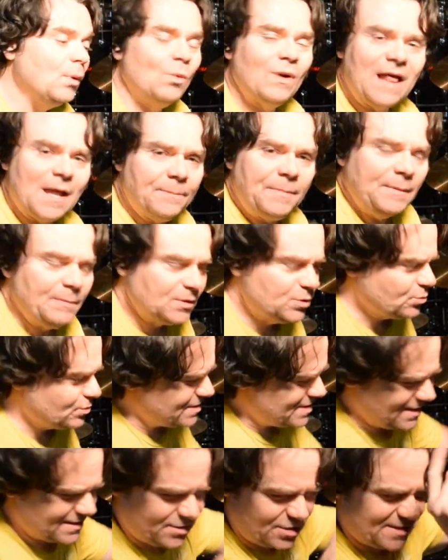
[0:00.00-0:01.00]
what a lot of people do
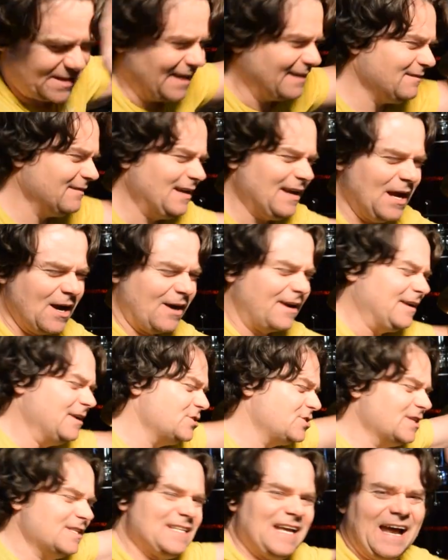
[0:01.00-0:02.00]
is it's just like air
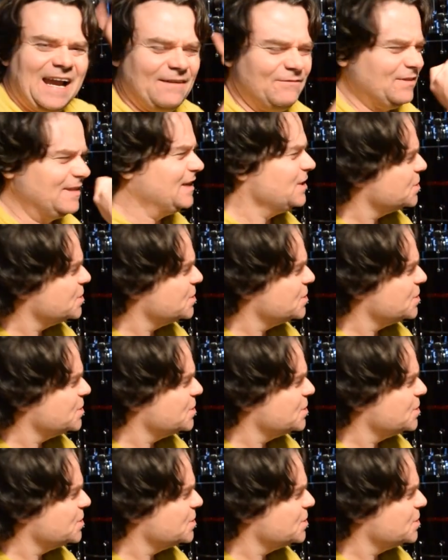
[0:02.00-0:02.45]
conditioning's on, everything, they